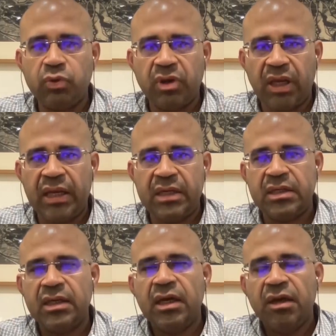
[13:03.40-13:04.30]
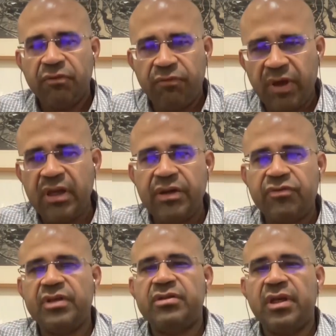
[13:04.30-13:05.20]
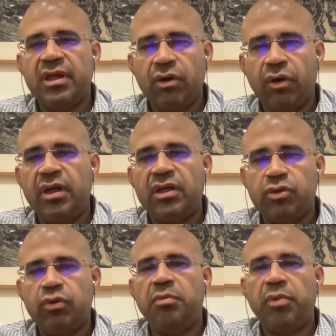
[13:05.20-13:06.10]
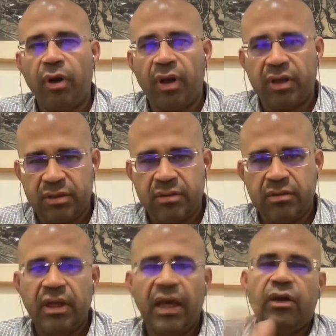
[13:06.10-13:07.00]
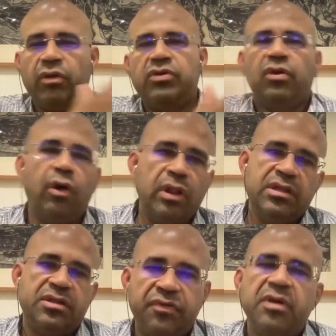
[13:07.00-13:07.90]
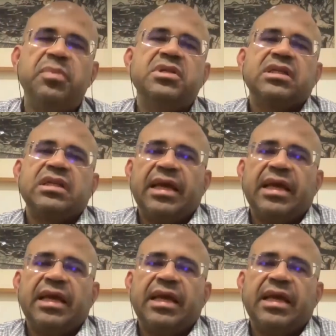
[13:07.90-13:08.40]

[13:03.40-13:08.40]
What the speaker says: create very interesting contextual products across all these different business